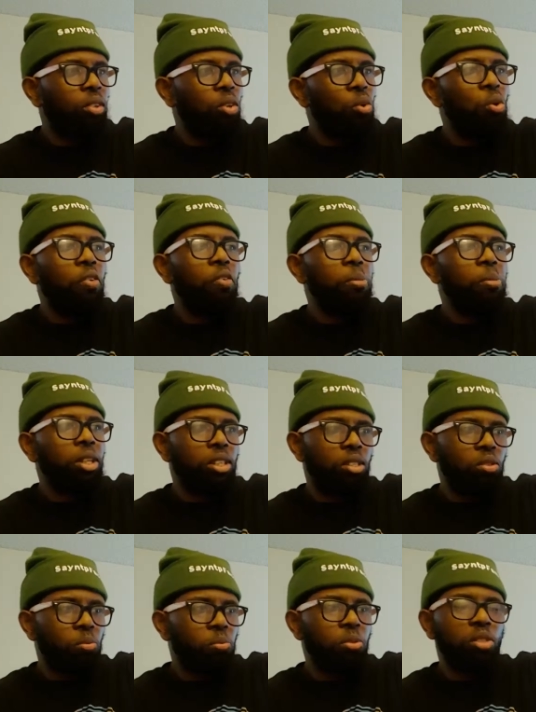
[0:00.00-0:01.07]
Whoever made
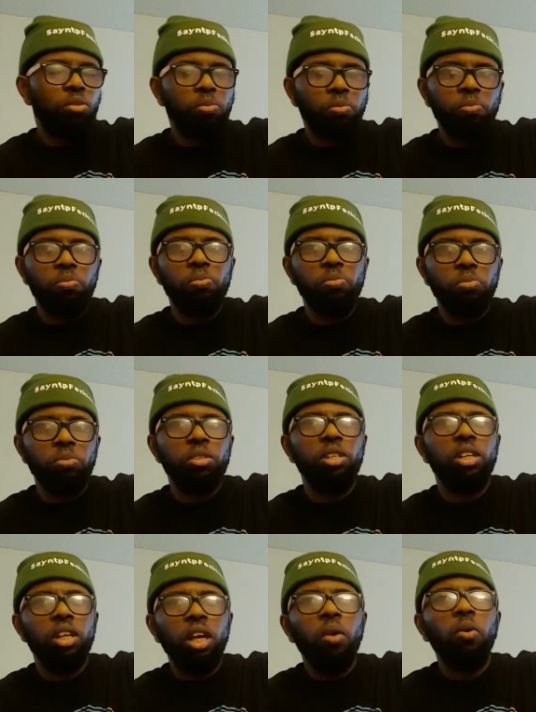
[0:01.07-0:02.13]
this was
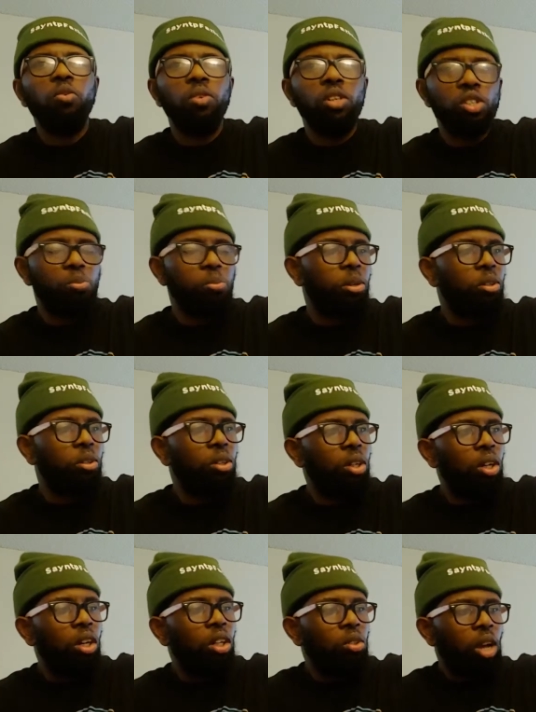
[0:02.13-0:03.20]
was really smart.
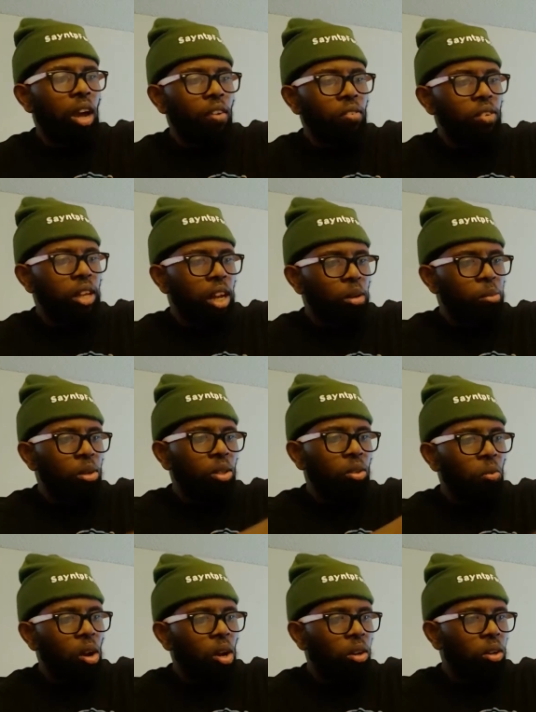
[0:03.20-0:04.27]
To have an animal in the
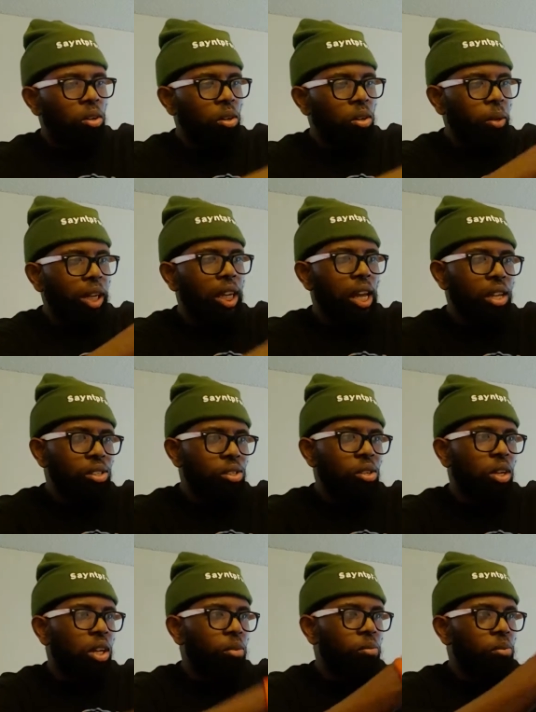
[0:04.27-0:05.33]
water with glasses
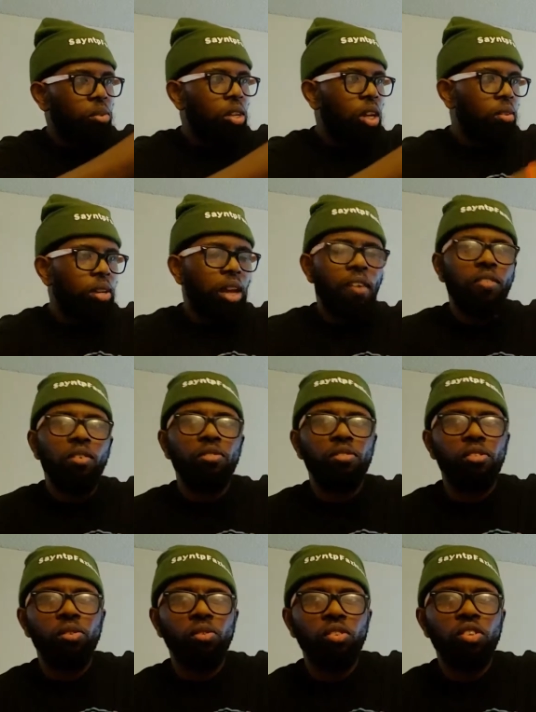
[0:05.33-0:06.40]
on and, and having a
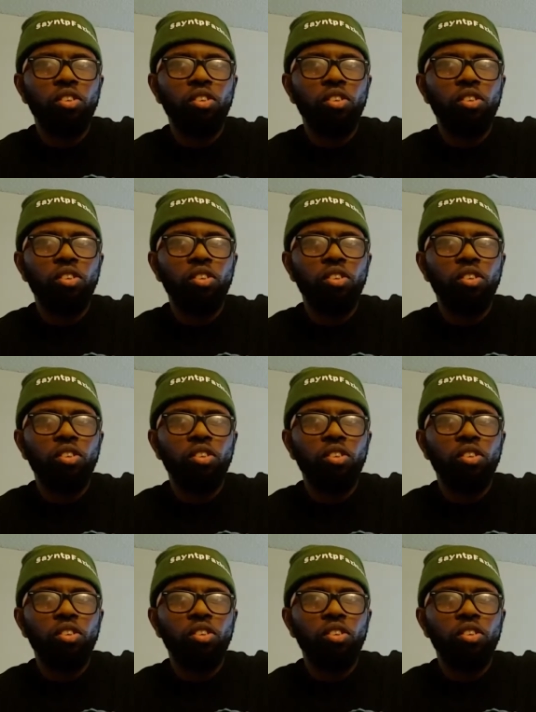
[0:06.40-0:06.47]
phone